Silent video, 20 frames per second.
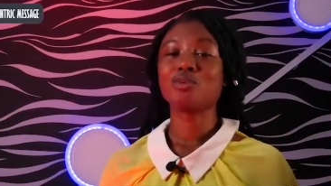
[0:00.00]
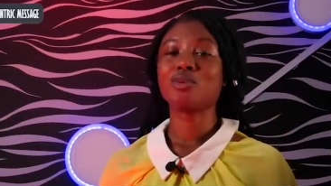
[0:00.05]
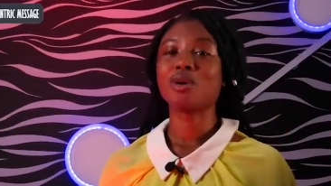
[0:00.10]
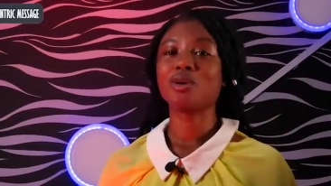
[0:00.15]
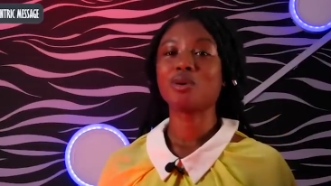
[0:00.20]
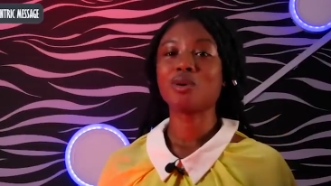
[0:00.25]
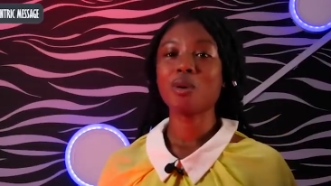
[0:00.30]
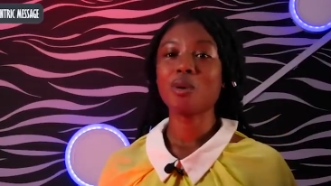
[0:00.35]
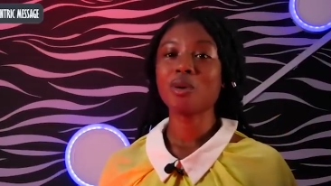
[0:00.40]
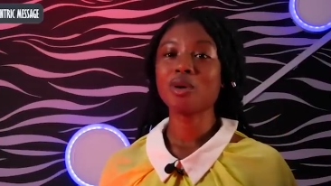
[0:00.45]
you are
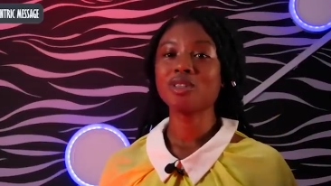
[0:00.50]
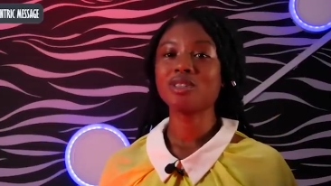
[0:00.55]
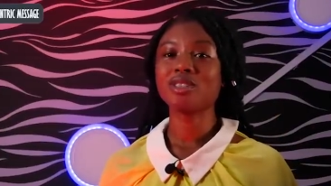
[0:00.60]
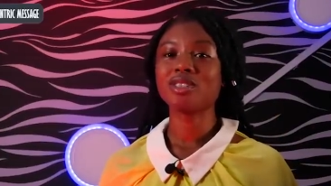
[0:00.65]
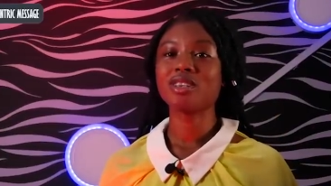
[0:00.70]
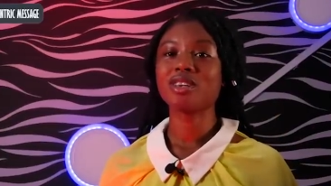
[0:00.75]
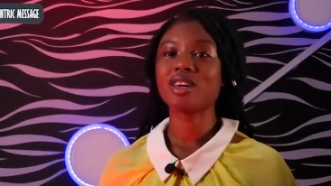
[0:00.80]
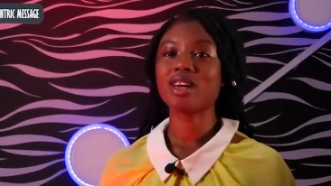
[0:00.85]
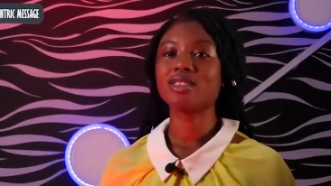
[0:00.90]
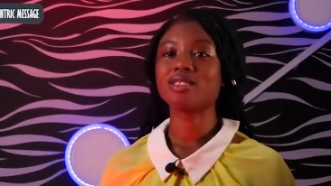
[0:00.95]
going
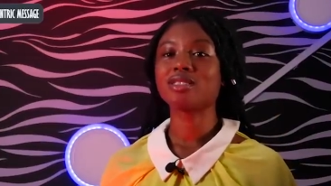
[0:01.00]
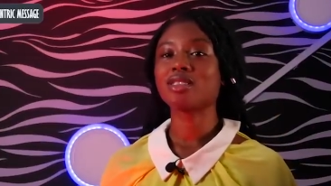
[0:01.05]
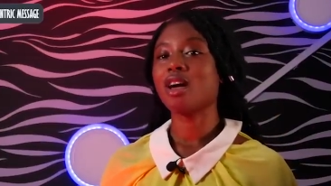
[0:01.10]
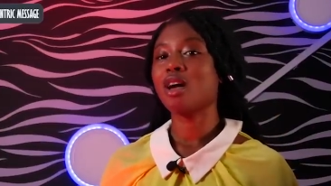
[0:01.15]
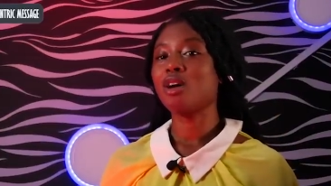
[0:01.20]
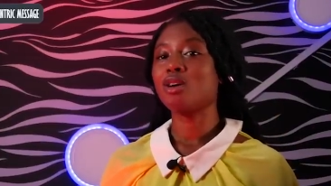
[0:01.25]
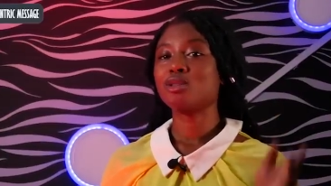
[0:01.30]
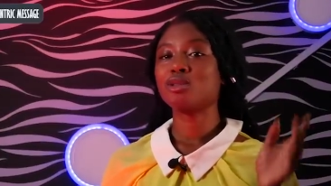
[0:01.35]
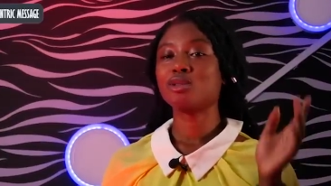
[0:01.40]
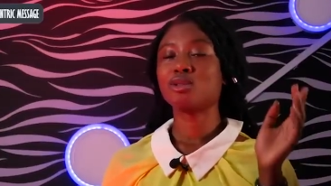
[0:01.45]
to get
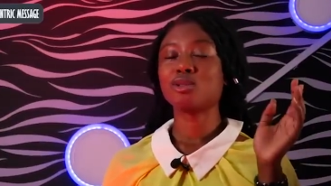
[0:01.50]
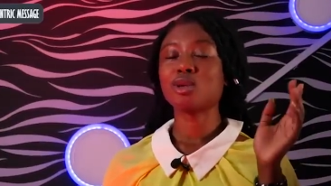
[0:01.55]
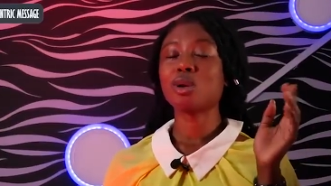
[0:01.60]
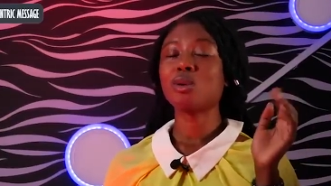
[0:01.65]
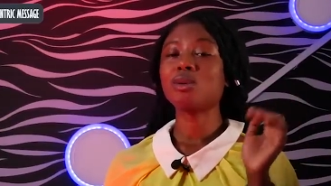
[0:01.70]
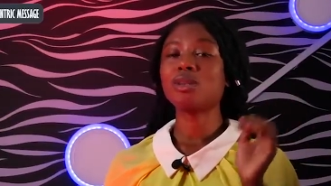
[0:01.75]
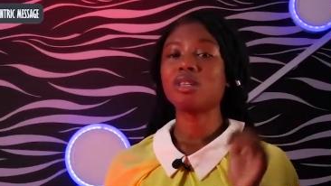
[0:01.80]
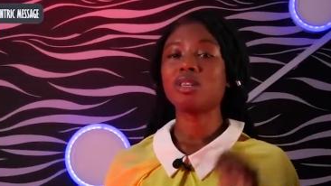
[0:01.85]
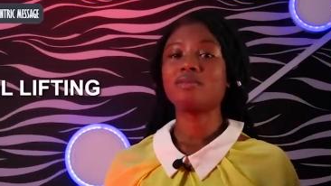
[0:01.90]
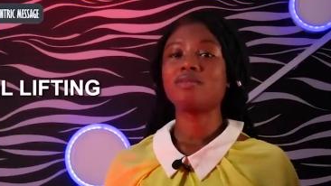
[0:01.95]

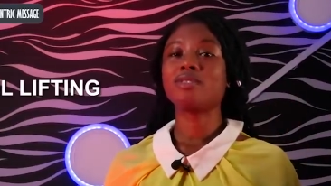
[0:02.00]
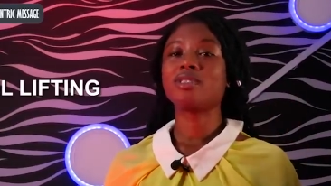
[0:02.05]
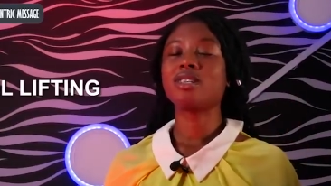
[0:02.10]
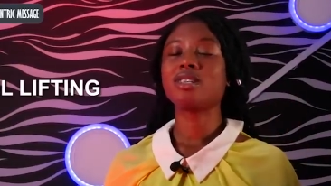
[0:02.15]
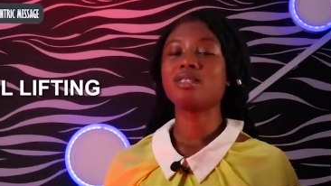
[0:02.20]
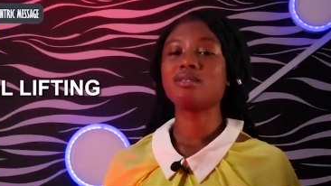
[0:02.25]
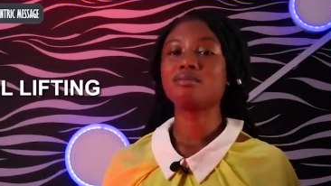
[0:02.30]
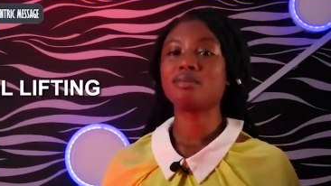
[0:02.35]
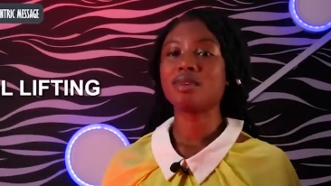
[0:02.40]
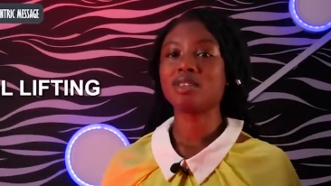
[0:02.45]
soul
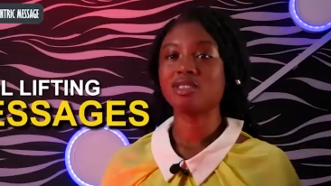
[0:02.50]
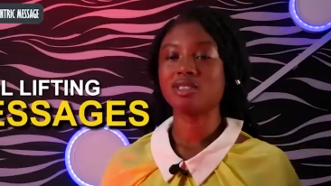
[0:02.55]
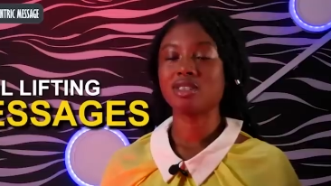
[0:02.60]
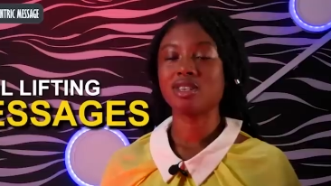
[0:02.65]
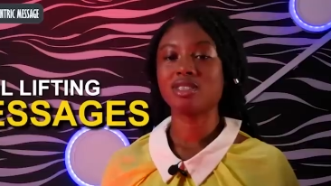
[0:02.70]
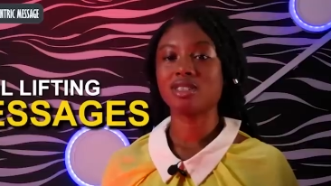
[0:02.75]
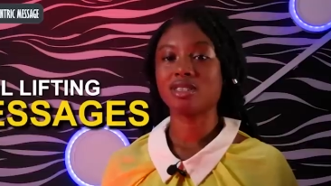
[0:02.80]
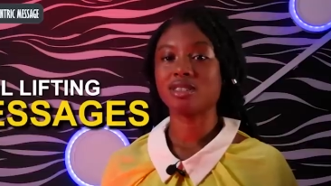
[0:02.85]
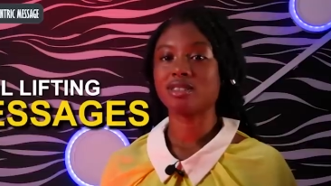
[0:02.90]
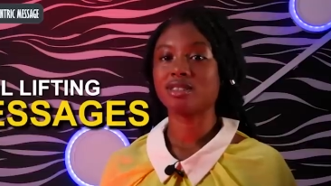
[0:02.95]
lifting
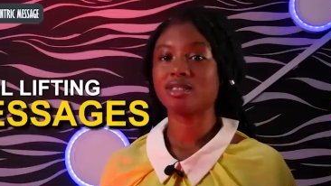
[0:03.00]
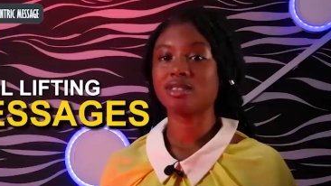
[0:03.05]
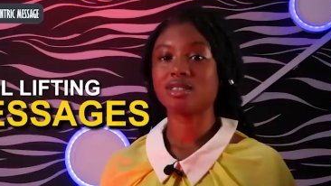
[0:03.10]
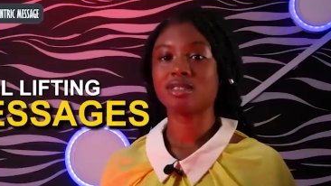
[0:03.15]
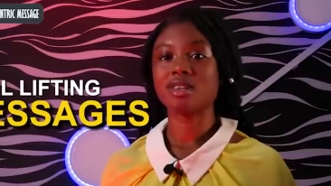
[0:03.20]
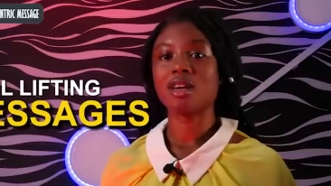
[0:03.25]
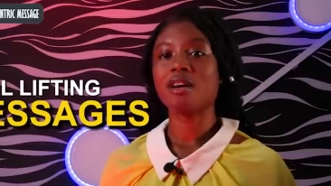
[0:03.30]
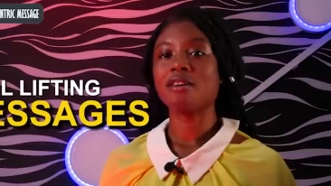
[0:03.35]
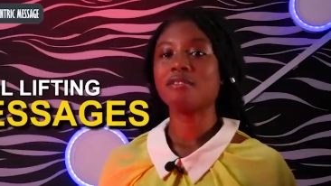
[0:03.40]
messages,